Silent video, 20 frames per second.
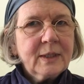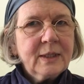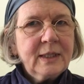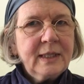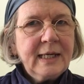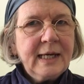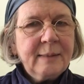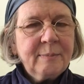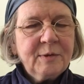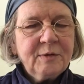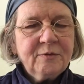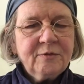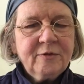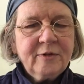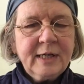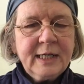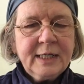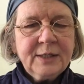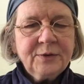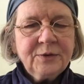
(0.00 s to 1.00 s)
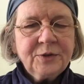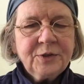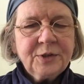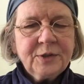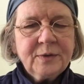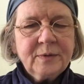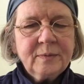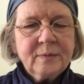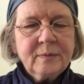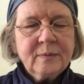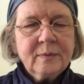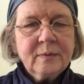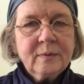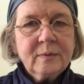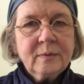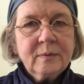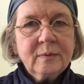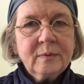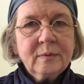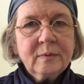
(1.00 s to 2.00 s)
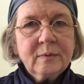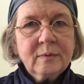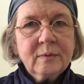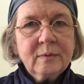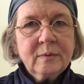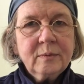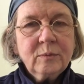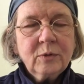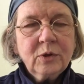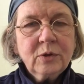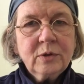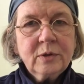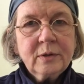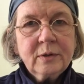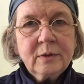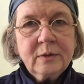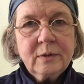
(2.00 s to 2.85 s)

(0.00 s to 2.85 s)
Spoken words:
The abbot frowns. What?